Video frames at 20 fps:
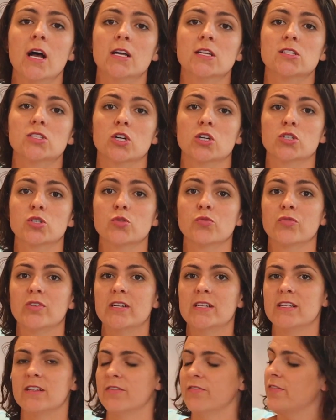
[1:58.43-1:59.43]
start
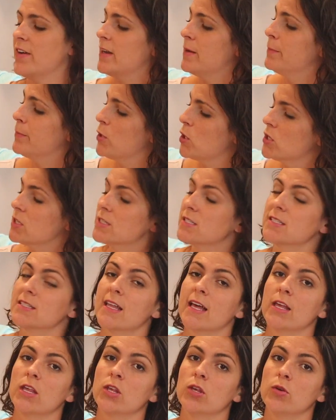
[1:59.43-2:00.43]
to find books
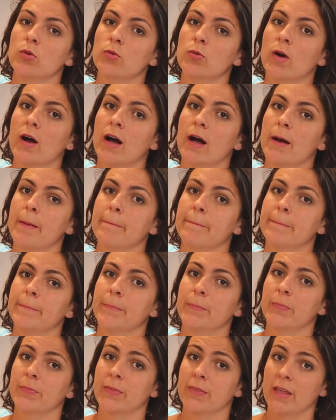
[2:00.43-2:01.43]
that you
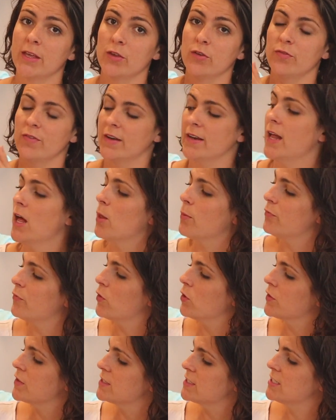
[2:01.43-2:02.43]
find
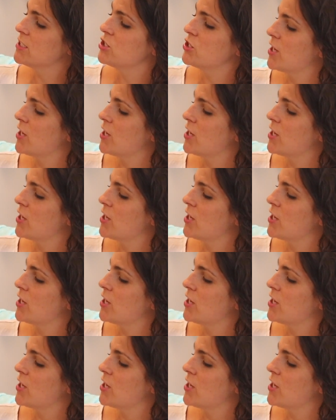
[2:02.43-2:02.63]
helpful. This is